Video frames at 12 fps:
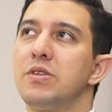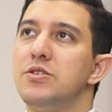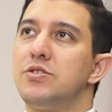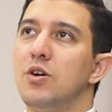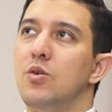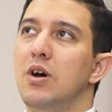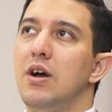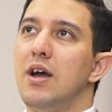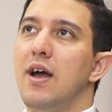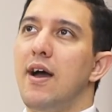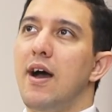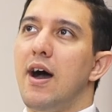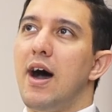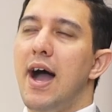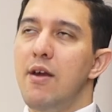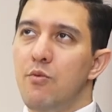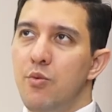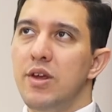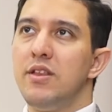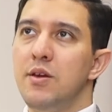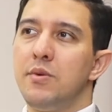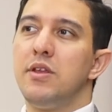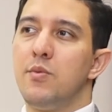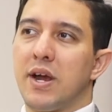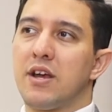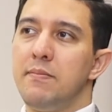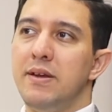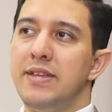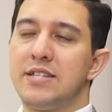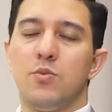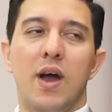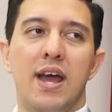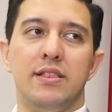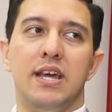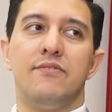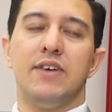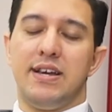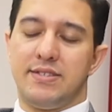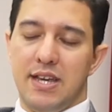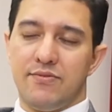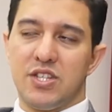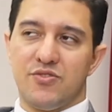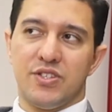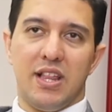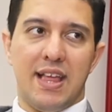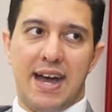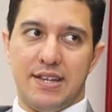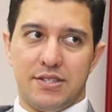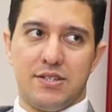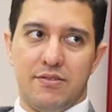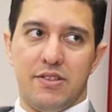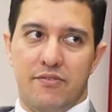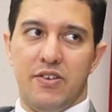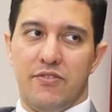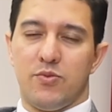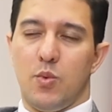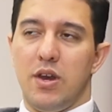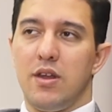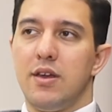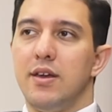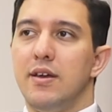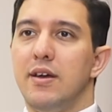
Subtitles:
So I really, really recommend, that's why I saved this for the fifth one.